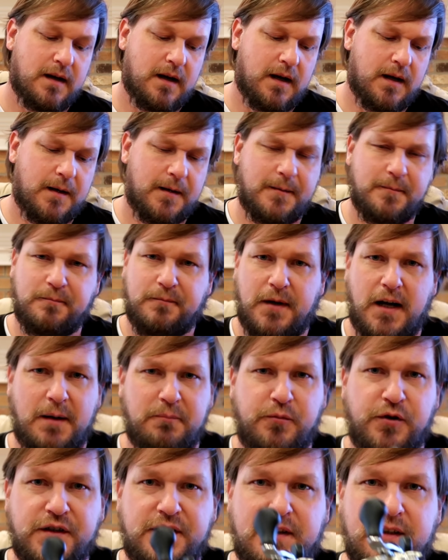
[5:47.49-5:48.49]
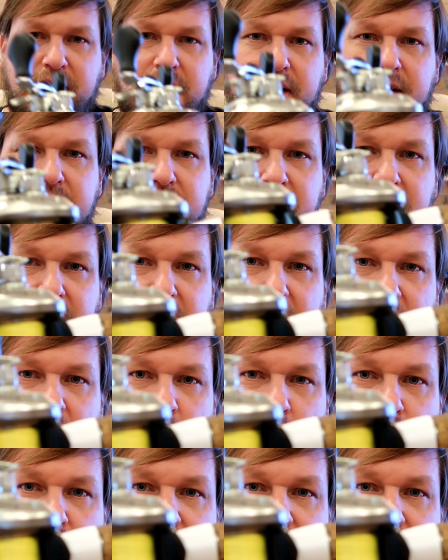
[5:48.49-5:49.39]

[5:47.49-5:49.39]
I put the yellow